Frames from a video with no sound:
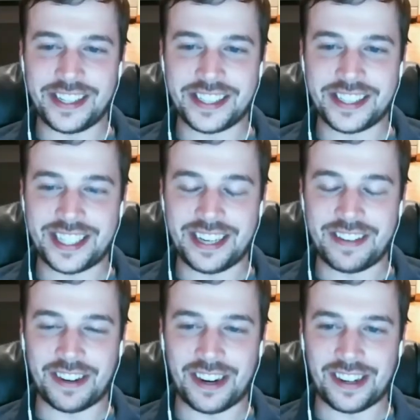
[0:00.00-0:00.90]
your
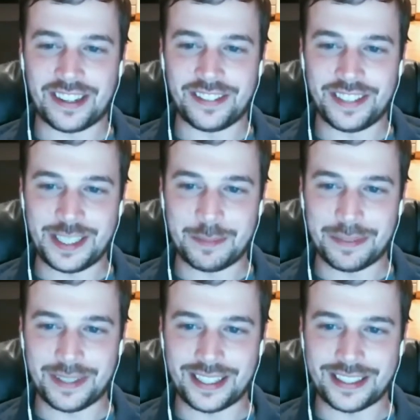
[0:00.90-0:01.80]
Steve Harvey
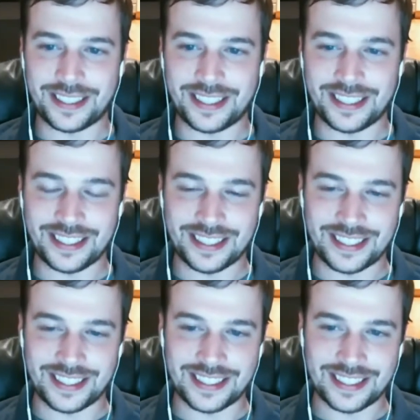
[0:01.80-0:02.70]
impression?